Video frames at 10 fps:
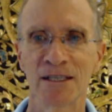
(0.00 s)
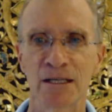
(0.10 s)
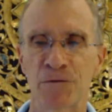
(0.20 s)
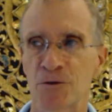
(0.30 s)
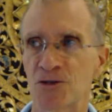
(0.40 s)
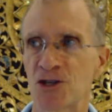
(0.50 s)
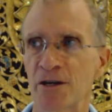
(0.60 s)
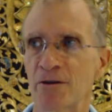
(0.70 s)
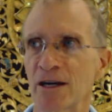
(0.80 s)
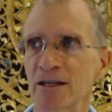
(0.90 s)
If you're a
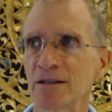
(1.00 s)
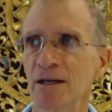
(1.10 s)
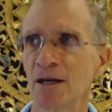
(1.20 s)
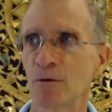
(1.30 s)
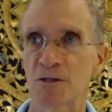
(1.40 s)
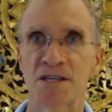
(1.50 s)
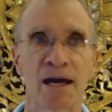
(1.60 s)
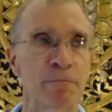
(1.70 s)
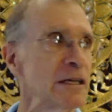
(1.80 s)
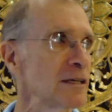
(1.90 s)
generator, what's
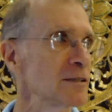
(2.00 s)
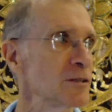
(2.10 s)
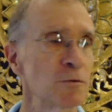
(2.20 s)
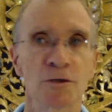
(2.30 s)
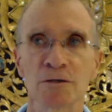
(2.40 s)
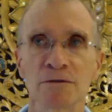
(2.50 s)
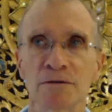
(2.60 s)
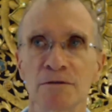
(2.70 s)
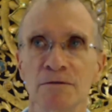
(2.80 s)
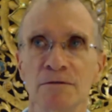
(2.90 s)
happening in the world,
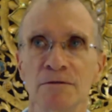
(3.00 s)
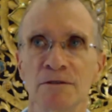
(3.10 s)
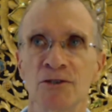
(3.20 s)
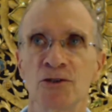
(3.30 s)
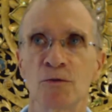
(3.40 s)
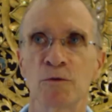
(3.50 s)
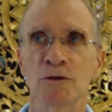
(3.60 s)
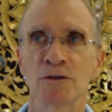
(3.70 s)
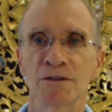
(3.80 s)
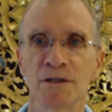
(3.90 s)
in your
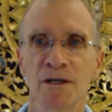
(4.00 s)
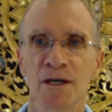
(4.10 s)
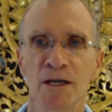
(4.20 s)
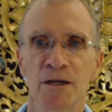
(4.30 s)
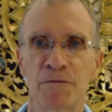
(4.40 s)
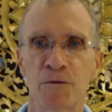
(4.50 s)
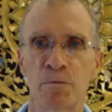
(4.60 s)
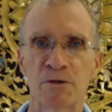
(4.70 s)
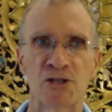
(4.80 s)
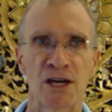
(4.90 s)
world. If you're a
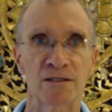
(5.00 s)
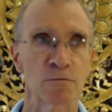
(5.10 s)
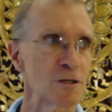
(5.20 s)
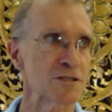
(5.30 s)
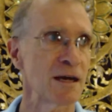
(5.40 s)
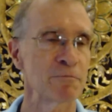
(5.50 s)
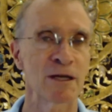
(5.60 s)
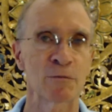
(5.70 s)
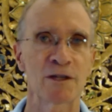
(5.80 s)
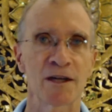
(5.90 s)
projector, what's
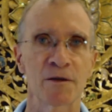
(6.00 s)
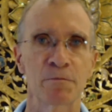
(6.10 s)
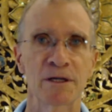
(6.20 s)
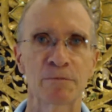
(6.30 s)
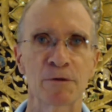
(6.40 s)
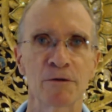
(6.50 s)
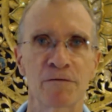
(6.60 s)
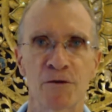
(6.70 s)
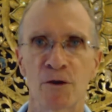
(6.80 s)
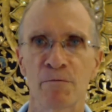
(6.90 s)
happening with other people.
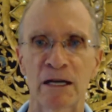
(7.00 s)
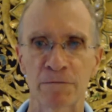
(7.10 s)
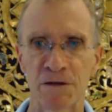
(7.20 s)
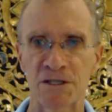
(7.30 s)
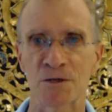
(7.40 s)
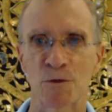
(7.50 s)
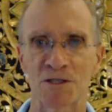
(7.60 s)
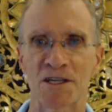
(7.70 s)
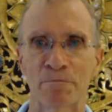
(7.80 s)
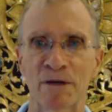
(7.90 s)
If you're a manifestor,
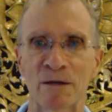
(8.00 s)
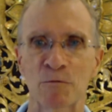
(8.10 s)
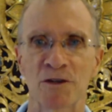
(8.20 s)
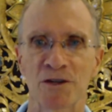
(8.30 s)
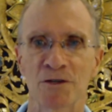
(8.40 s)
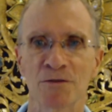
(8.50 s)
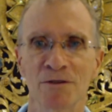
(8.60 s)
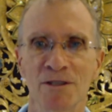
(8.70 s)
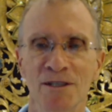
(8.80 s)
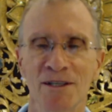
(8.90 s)
what's happening with you.
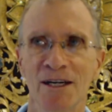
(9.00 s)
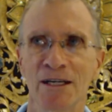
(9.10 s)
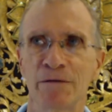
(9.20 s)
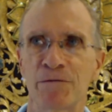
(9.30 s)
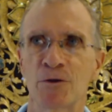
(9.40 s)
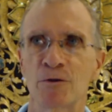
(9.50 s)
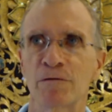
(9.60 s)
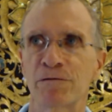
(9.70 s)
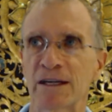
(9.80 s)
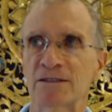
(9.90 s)
If you're a
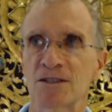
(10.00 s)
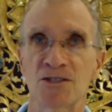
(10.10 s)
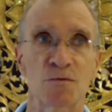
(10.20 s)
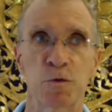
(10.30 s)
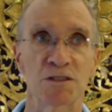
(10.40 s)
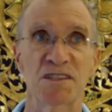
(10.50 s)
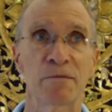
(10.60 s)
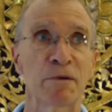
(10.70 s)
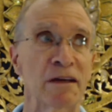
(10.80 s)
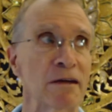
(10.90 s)
reflector, just what's
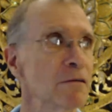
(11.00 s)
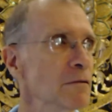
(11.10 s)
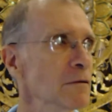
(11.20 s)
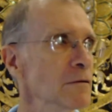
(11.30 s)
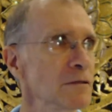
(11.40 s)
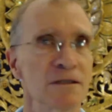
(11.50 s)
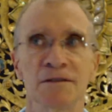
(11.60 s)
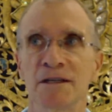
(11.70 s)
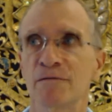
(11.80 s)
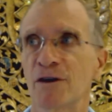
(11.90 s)
happening in
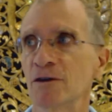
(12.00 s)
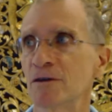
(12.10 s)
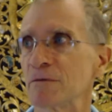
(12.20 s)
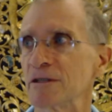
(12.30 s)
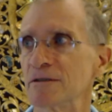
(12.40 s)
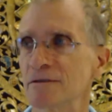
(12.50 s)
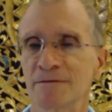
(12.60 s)
the environment.